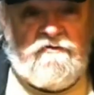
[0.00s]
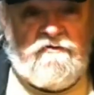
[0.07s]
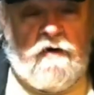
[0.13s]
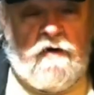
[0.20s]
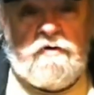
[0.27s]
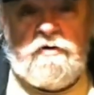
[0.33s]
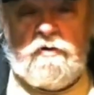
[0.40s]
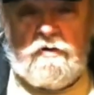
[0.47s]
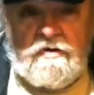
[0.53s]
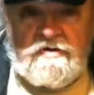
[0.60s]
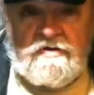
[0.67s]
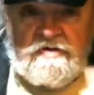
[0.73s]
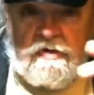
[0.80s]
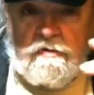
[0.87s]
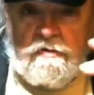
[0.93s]
of fun. You
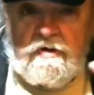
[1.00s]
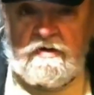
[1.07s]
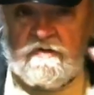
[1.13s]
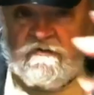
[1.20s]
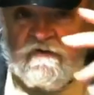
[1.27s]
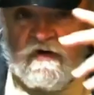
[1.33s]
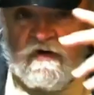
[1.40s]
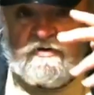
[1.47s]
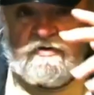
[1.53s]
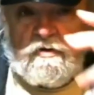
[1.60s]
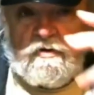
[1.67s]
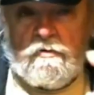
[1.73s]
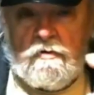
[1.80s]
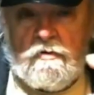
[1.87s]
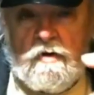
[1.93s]
can still get the
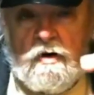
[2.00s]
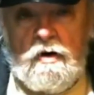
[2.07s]
facial